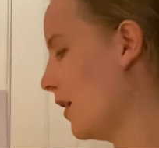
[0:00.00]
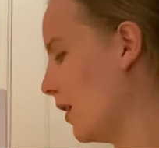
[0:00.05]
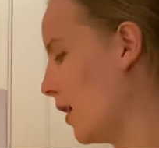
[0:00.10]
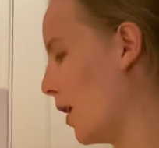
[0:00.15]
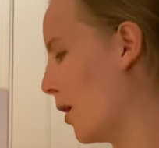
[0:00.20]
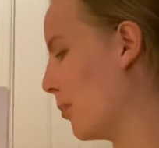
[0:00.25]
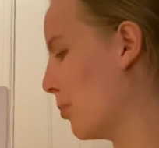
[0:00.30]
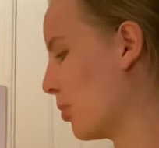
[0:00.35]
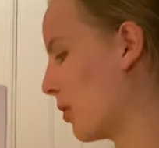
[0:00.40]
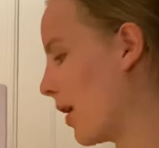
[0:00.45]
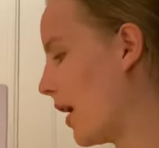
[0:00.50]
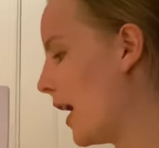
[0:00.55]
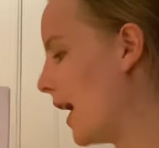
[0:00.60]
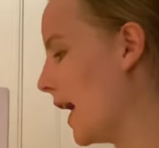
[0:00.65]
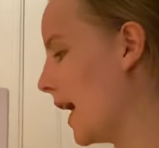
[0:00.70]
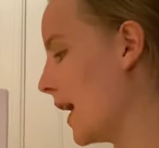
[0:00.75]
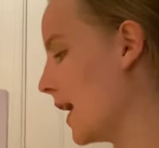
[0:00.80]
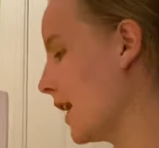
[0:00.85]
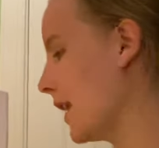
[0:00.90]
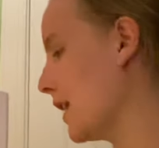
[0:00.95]
A
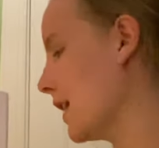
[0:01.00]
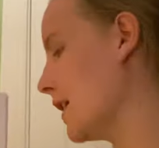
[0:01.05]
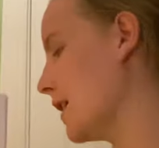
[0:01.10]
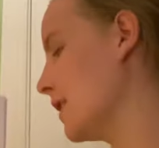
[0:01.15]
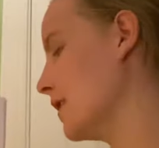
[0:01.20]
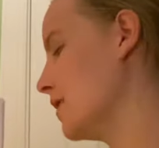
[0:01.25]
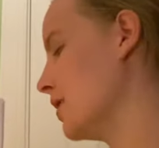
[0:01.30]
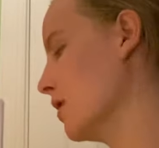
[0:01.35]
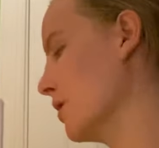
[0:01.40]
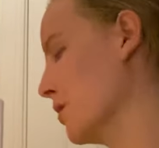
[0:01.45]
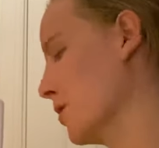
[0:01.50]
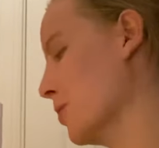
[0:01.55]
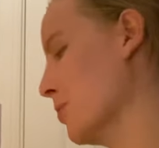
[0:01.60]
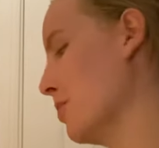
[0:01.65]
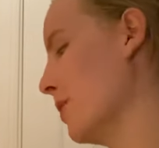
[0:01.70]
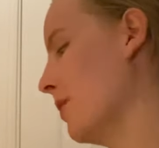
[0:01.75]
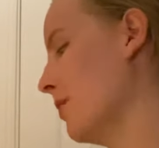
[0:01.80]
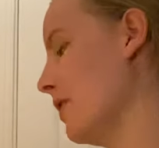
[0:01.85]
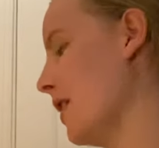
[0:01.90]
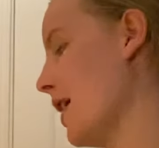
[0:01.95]
pride is the group
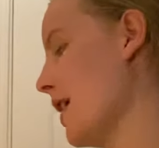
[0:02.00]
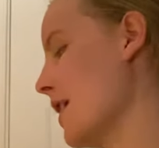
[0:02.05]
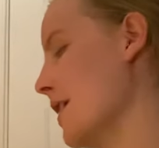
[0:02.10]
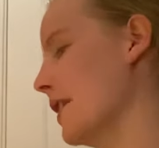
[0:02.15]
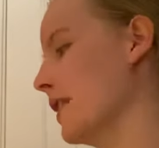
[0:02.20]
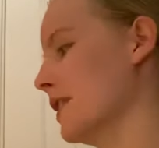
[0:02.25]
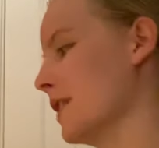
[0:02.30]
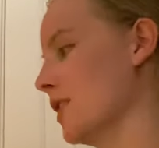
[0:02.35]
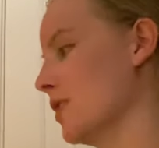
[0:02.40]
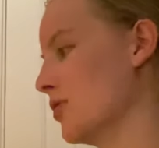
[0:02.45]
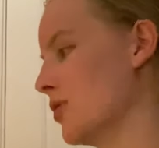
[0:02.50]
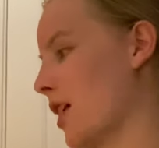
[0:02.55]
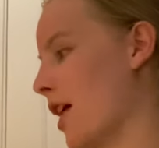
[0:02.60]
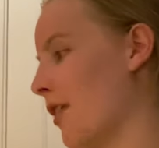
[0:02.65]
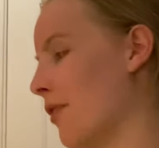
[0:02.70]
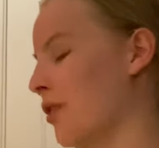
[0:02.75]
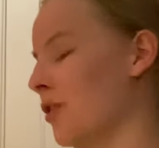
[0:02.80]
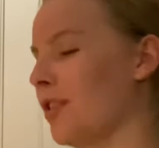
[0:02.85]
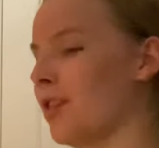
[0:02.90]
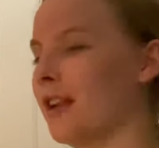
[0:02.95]
of lions that
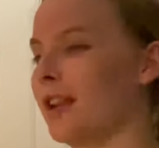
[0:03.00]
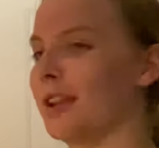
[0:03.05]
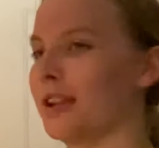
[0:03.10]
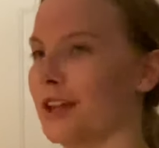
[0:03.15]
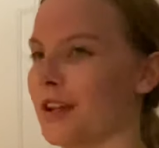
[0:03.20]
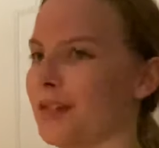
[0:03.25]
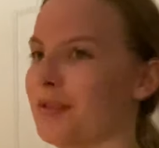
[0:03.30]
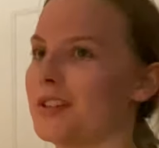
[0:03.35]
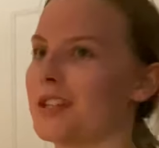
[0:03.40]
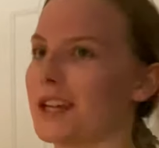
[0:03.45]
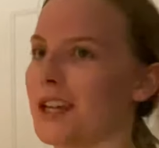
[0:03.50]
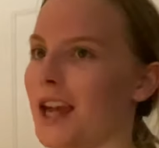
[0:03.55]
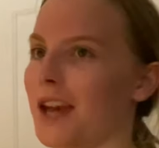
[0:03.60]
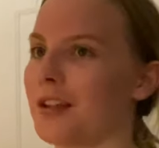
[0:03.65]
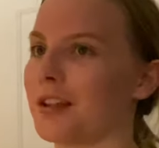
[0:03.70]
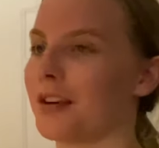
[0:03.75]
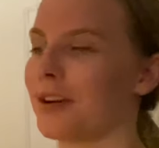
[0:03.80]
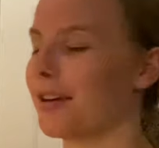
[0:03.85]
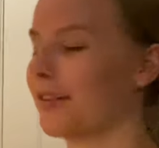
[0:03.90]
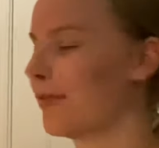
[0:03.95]
travel and live
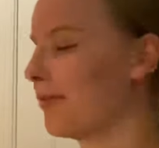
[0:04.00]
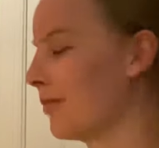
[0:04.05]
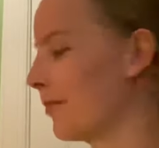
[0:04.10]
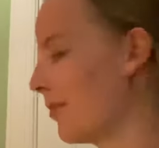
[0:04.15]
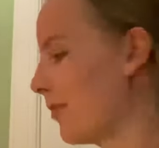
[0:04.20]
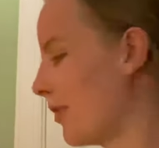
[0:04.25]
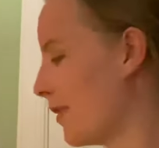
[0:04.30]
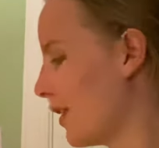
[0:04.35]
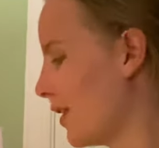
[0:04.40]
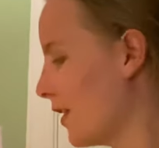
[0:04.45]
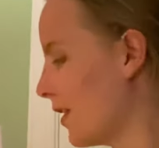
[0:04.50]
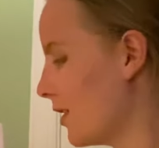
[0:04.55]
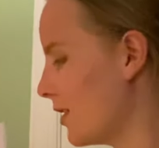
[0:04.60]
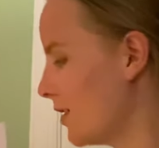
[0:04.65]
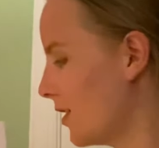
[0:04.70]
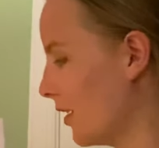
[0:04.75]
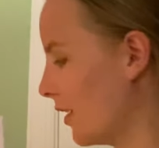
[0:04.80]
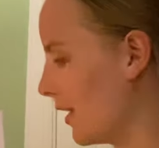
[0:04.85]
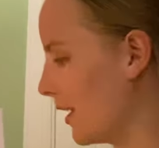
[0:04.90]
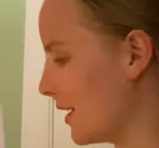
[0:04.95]
together.
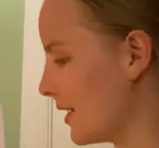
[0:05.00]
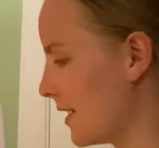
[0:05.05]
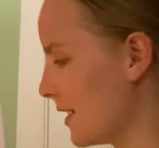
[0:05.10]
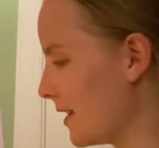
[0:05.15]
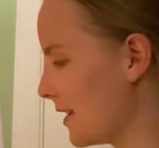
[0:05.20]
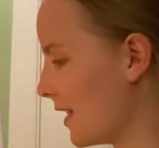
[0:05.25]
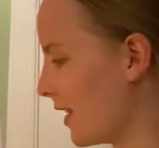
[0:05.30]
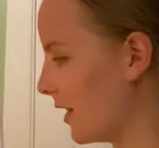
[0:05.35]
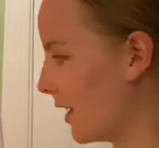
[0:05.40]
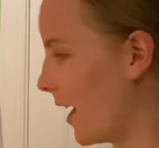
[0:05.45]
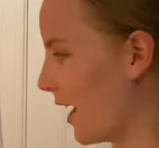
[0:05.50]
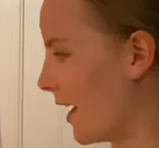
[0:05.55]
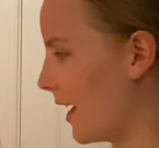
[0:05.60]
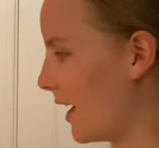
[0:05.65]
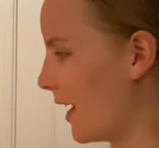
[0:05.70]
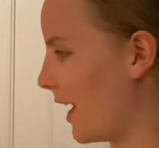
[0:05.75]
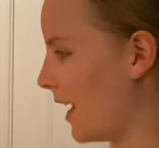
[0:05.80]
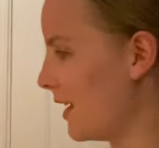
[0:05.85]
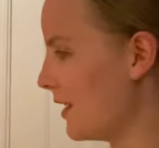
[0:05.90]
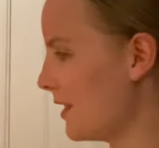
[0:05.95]
So this is the
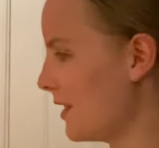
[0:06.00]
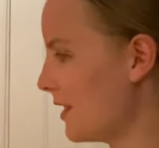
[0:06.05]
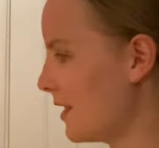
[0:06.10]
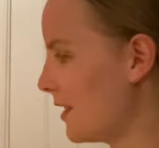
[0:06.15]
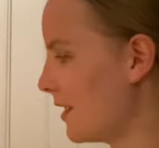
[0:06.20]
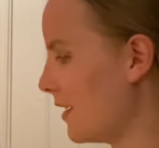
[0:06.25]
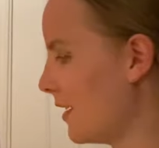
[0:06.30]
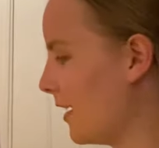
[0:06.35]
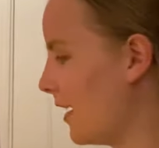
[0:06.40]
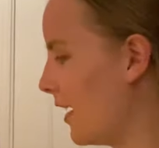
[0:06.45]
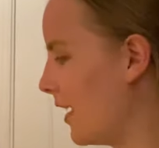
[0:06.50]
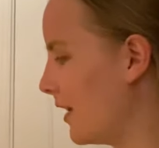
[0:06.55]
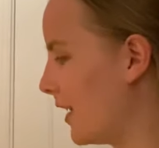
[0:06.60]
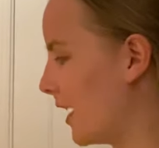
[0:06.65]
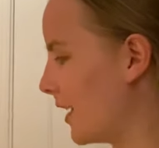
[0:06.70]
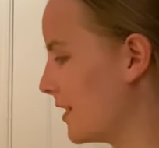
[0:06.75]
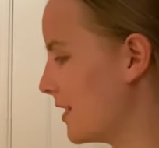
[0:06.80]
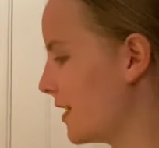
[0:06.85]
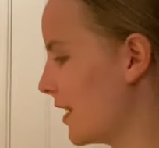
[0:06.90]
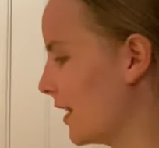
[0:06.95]
lioness, and
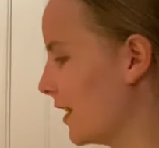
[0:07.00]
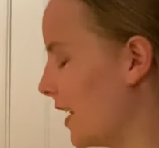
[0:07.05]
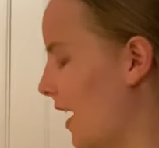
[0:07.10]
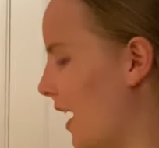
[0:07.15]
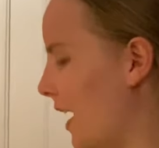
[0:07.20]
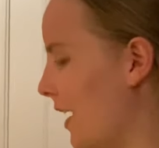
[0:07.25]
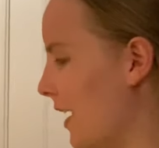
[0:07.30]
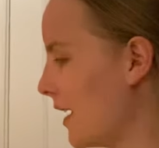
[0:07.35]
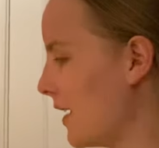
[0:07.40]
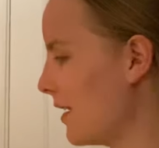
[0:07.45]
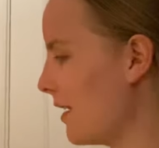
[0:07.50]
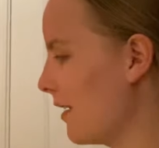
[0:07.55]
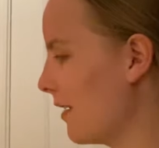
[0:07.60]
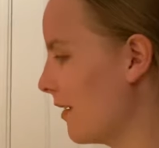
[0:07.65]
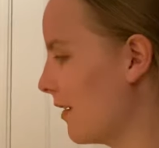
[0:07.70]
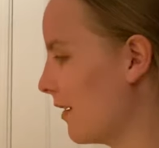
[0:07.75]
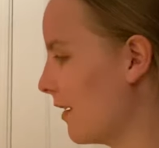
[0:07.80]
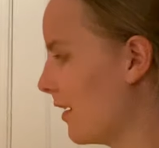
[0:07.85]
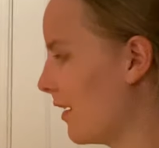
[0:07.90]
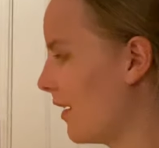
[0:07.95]
that's the lion,
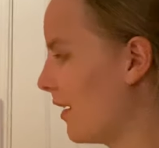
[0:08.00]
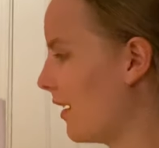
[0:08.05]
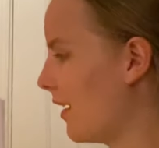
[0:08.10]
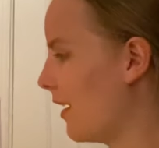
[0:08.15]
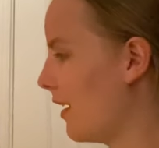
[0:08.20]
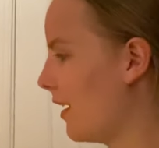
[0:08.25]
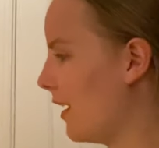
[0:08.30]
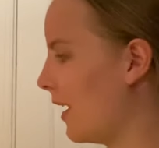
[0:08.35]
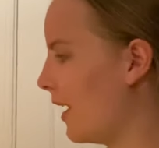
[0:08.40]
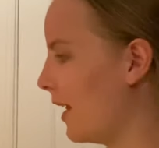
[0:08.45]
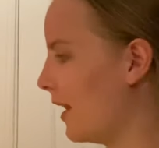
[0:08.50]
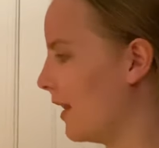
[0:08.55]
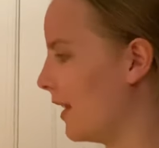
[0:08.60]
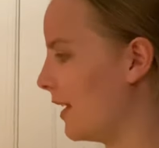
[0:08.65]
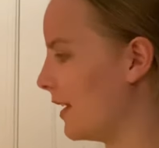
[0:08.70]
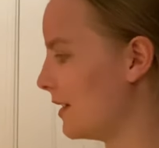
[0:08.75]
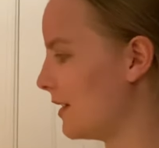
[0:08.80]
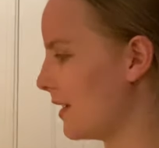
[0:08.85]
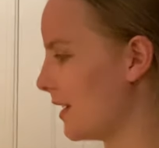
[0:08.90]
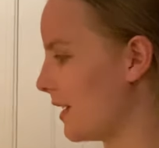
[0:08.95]
and
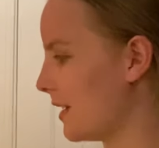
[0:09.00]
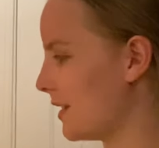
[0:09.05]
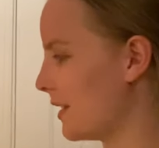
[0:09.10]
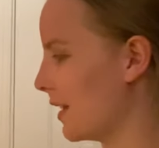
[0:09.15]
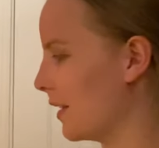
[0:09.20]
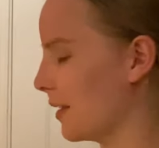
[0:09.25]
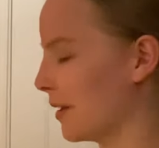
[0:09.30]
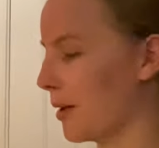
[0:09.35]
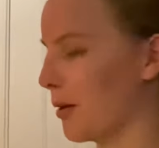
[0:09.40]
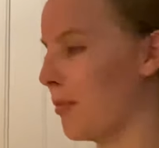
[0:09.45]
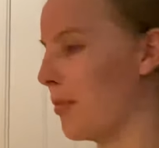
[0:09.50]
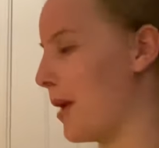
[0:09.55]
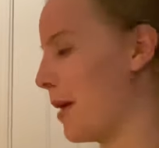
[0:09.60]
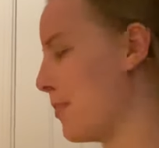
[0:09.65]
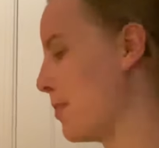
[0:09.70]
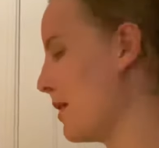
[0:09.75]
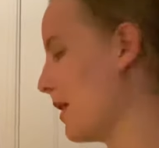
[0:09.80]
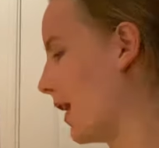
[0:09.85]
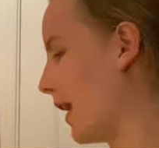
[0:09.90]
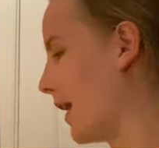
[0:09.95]
this is the little
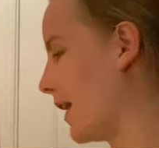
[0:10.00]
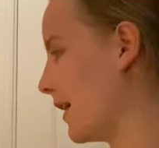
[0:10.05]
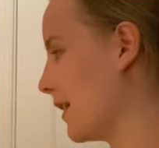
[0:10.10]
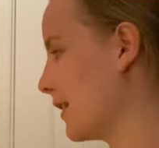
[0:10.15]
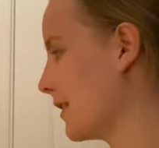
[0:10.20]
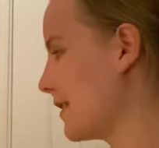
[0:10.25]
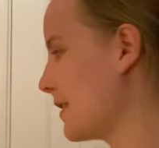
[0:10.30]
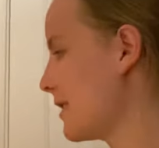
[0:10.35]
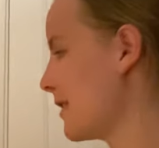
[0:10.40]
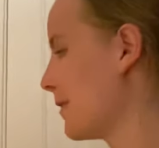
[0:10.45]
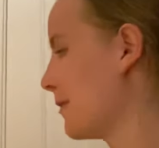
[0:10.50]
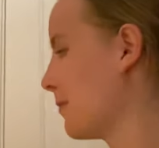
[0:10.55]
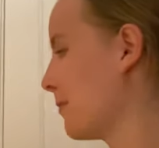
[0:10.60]
baby lions,